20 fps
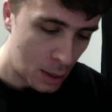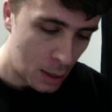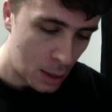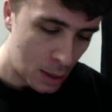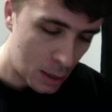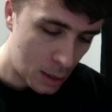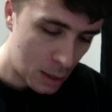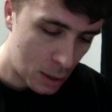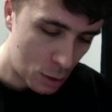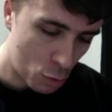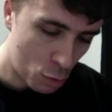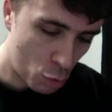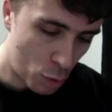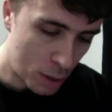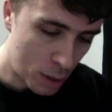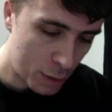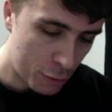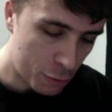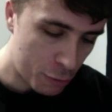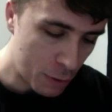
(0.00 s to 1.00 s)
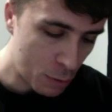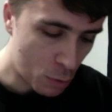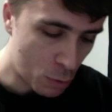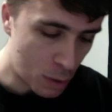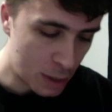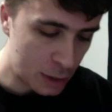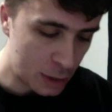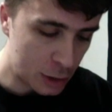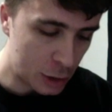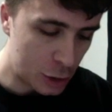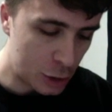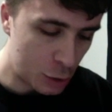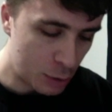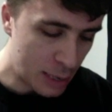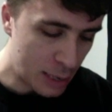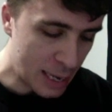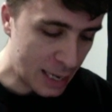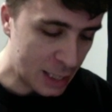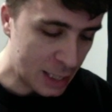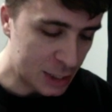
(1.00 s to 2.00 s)
What if we wanted to do
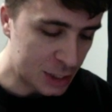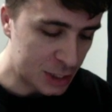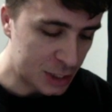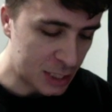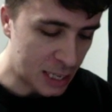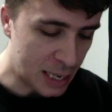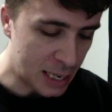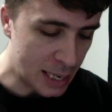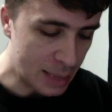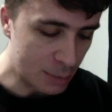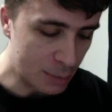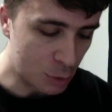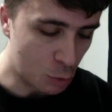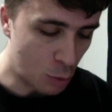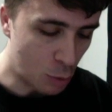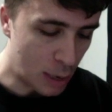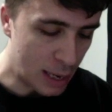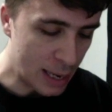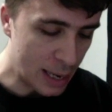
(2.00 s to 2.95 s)
x times y?